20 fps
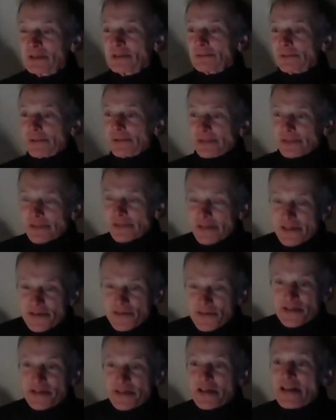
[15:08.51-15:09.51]
What on earth
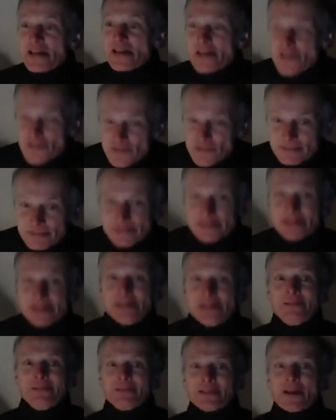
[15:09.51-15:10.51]
it is, we
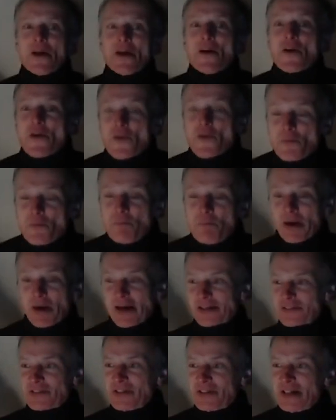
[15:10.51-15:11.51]
don't know,
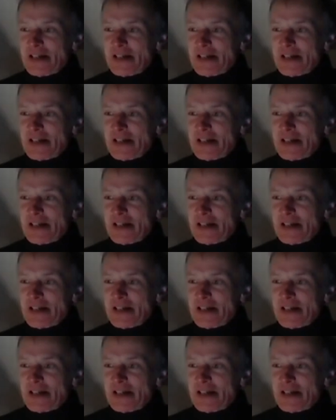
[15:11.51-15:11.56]
but